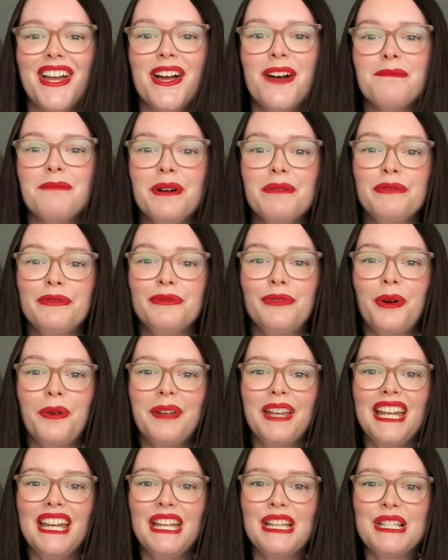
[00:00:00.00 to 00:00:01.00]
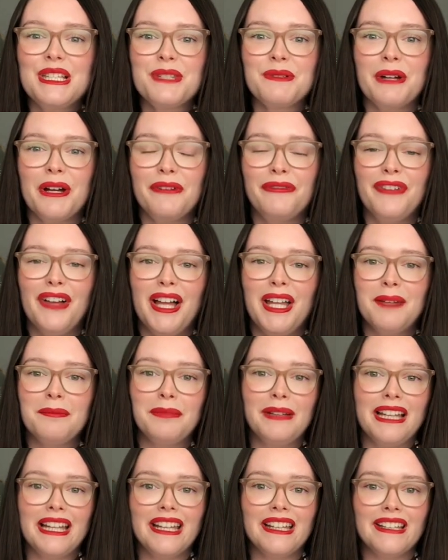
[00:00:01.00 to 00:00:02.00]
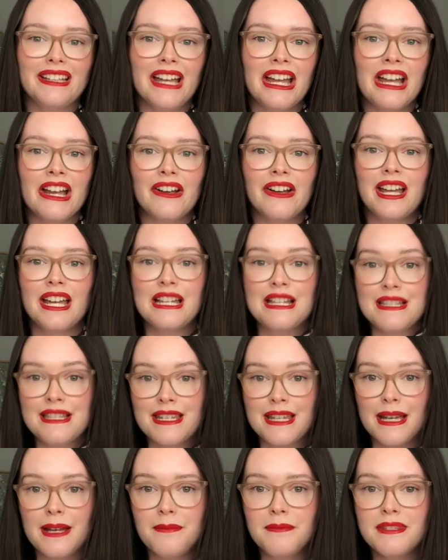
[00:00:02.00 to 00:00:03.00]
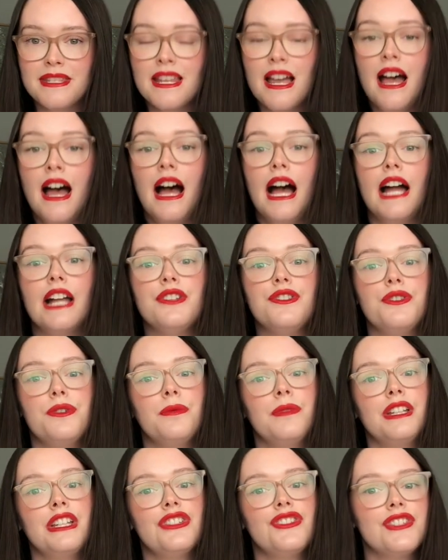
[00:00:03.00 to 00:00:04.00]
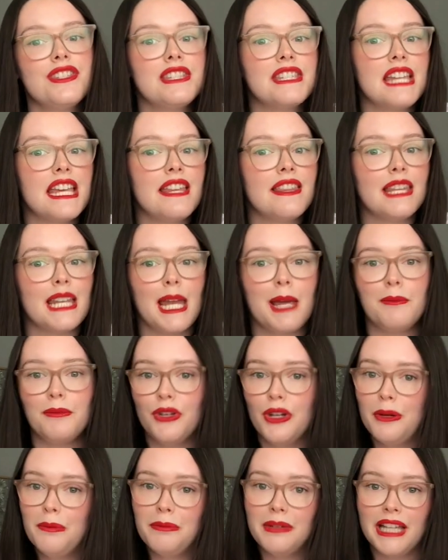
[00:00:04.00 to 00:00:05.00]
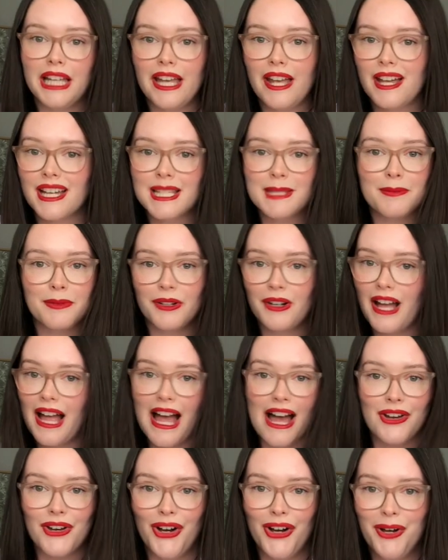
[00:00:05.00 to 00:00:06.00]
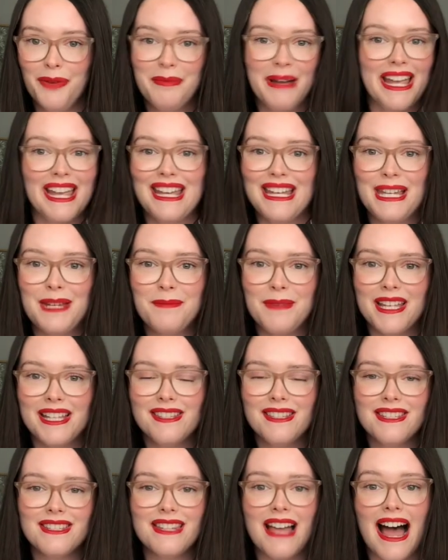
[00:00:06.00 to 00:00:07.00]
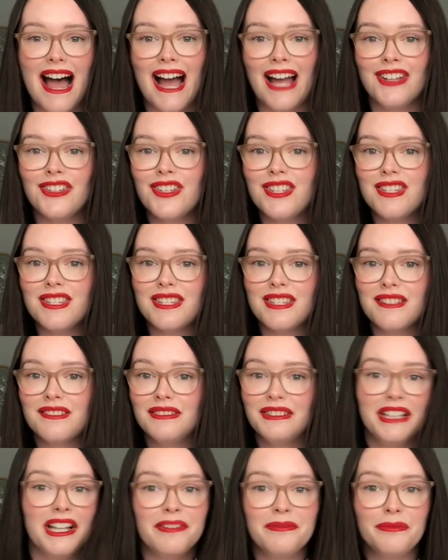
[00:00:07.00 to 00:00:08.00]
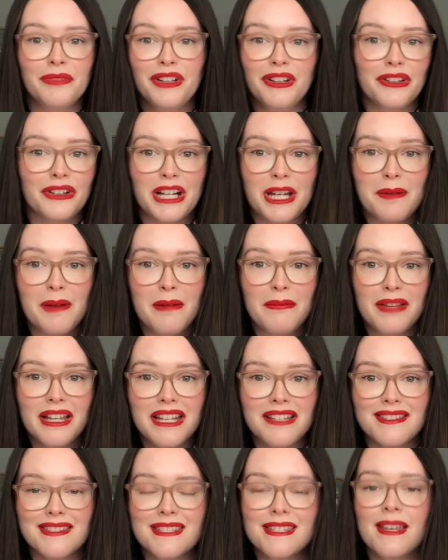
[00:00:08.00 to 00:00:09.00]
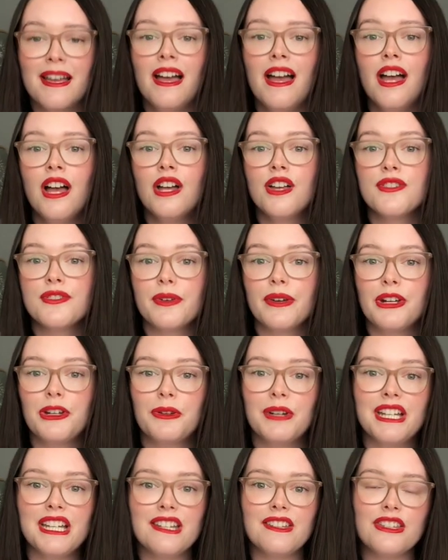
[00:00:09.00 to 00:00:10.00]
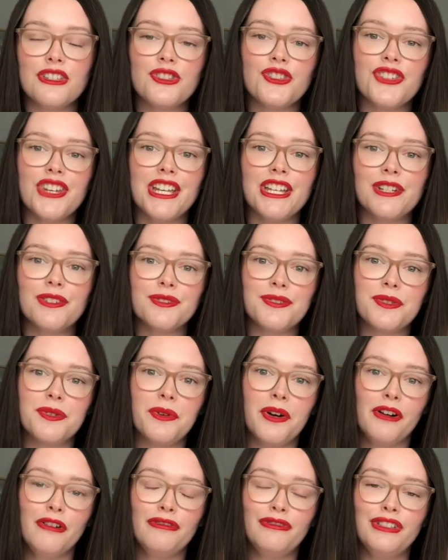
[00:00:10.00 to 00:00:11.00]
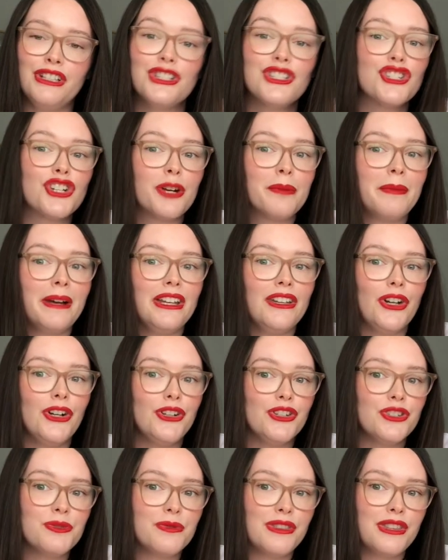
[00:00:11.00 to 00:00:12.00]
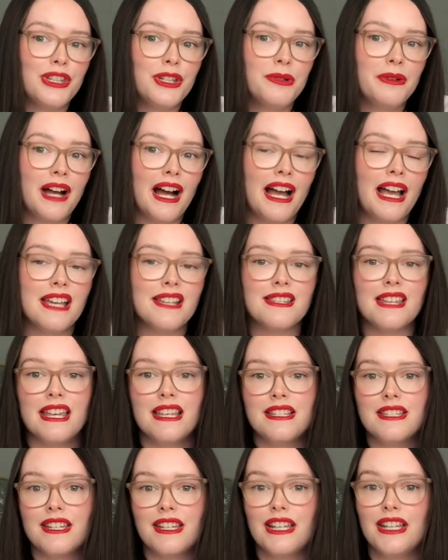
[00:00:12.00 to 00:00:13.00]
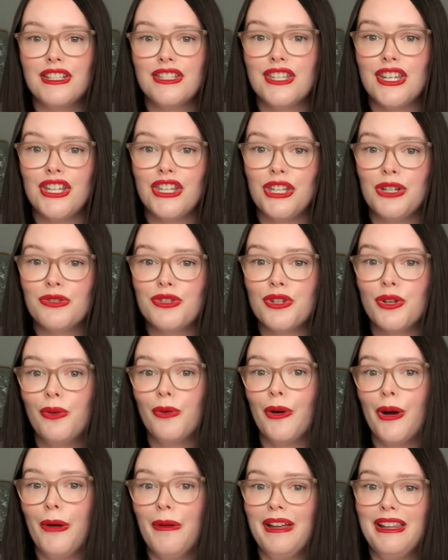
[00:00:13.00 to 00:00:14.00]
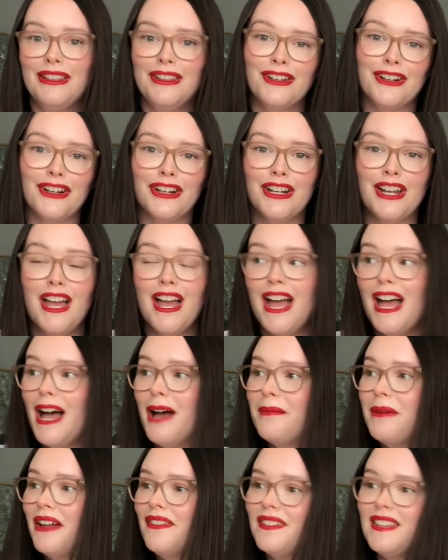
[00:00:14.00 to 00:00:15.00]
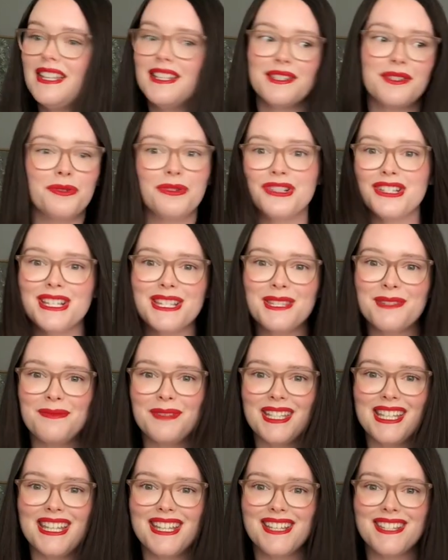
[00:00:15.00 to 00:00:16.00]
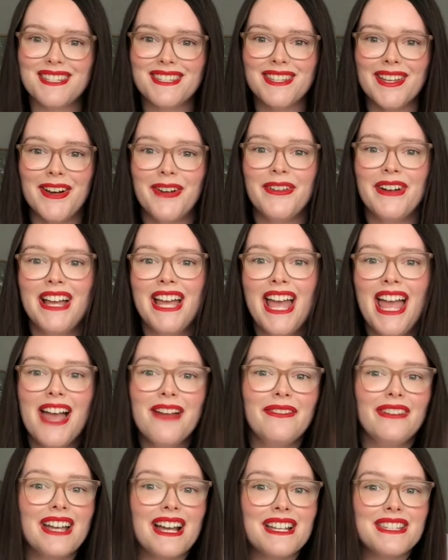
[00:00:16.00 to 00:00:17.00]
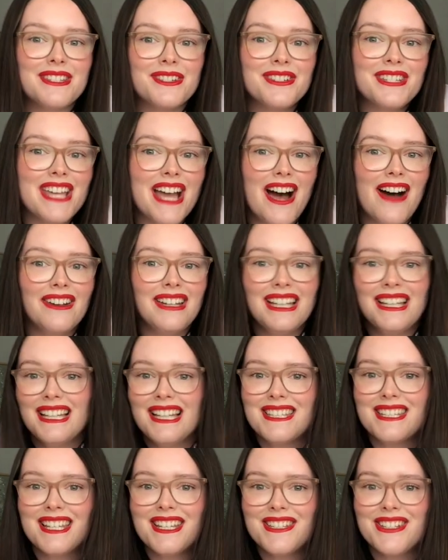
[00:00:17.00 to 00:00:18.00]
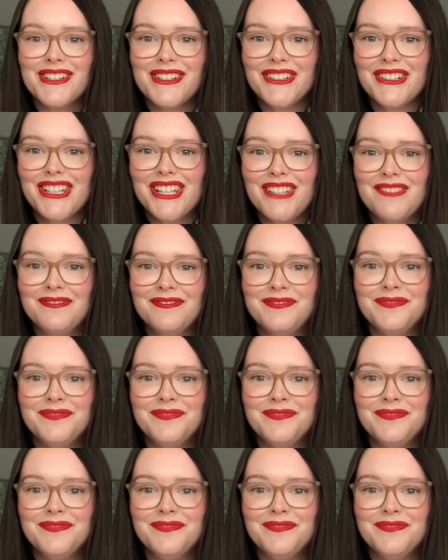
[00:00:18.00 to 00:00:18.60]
But before we get into our fun plant care and tips, I do want to just state that I'm no plant expert at all by any means. I just love learning about plants. So I created this channel to hopefully share my knowledge with you guys and to continue to grow and learn about these gorgeous sweeties. So if you guys are down, let's get to learning.